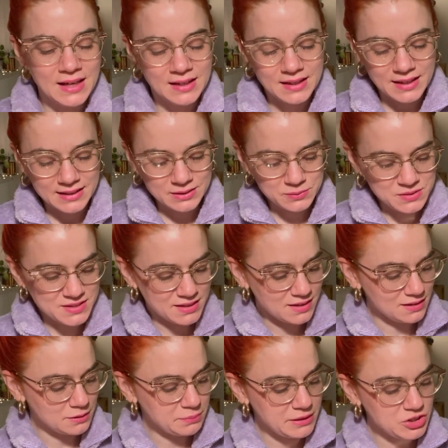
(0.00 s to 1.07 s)
and it was the
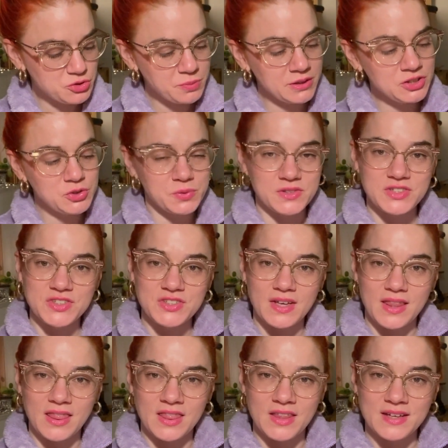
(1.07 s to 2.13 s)
color Peach Punch, which is
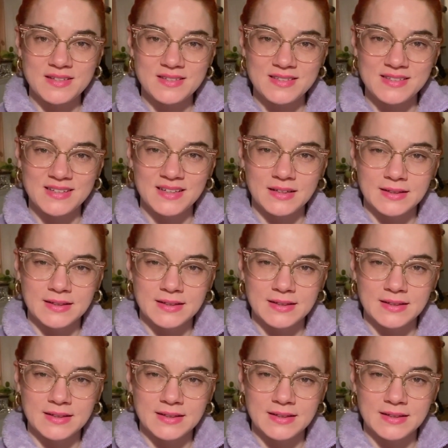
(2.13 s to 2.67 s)
this